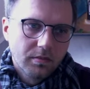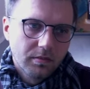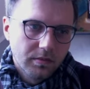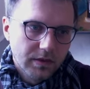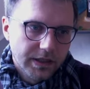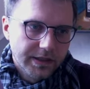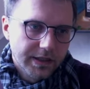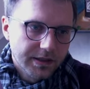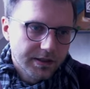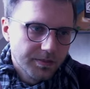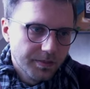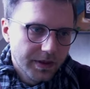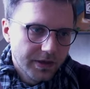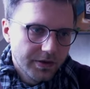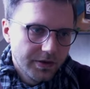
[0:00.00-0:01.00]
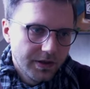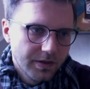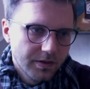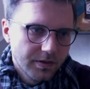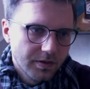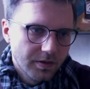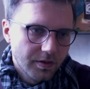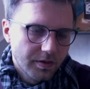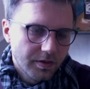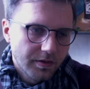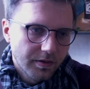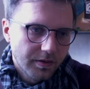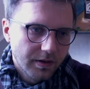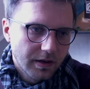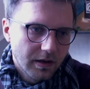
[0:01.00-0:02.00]
It doesn't matter here,
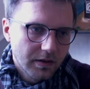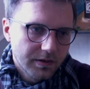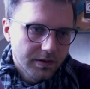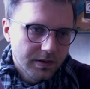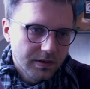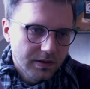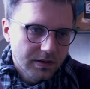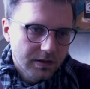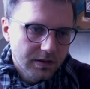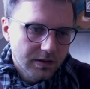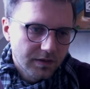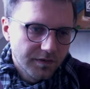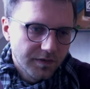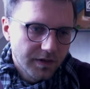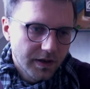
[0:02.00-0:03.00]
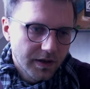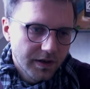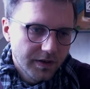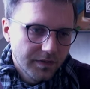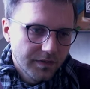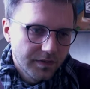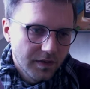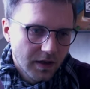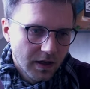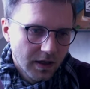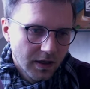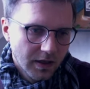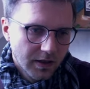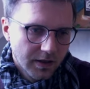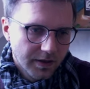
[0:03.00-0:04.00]
non-orthogonality 65.
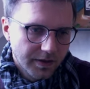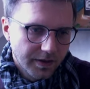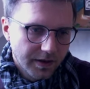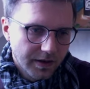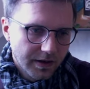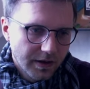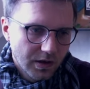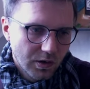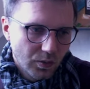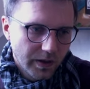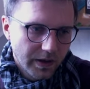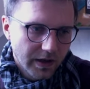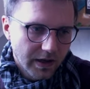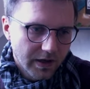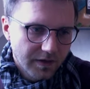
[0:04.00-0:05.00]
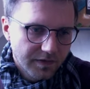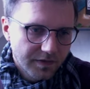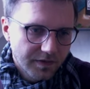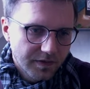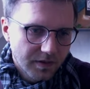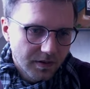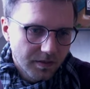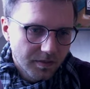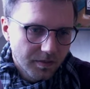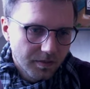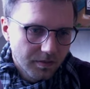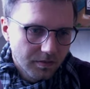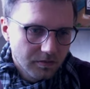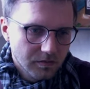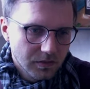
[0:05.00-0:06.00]
Then here we have
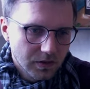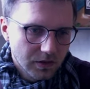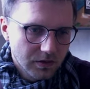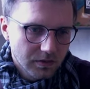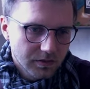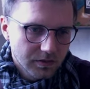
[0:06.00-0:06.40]
um, uh,